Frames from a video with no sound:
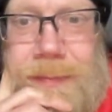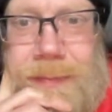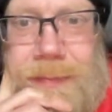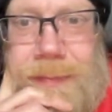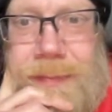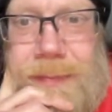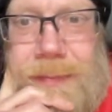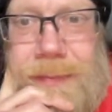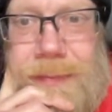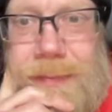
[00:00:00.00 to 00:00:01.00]
Let me see
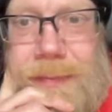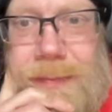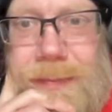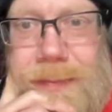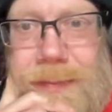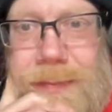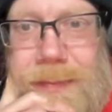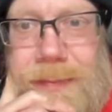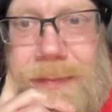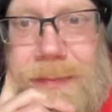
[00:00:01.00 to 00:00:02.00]
here. All right, Rob.
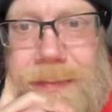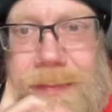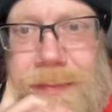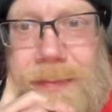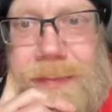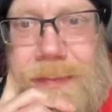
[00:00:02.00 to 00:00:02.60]
I am